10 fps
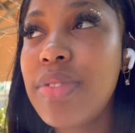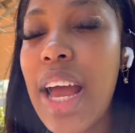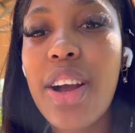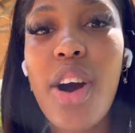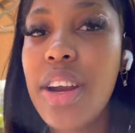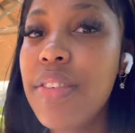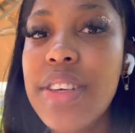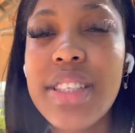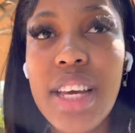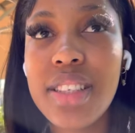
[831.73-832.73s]
I can't
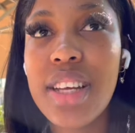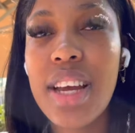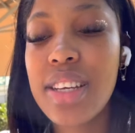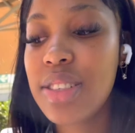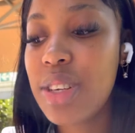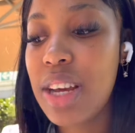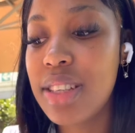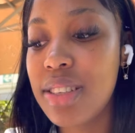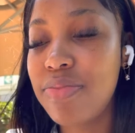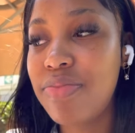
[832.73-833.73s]
even taste the hazelnut.
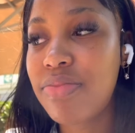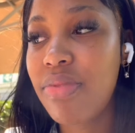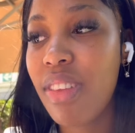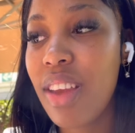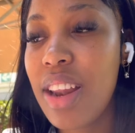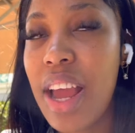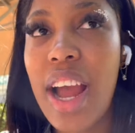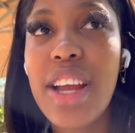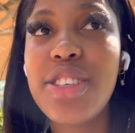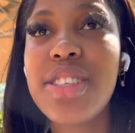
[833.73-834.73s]
Like,
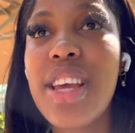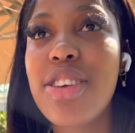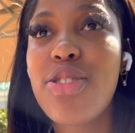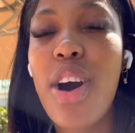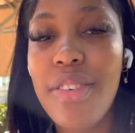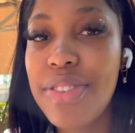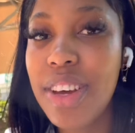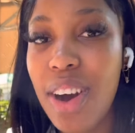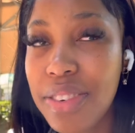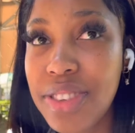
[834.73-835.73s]
I just taste
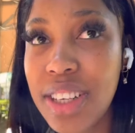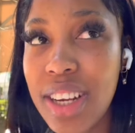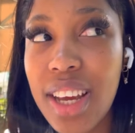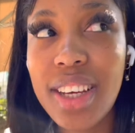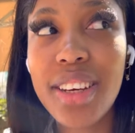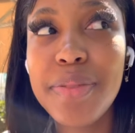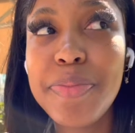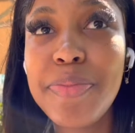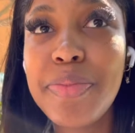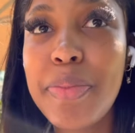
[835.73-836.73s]
coffee. Like,
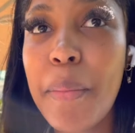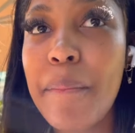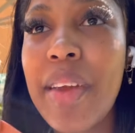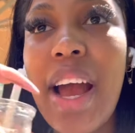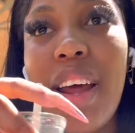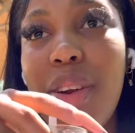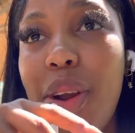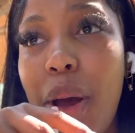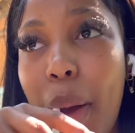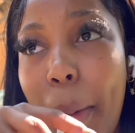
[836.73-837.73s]
I don't know.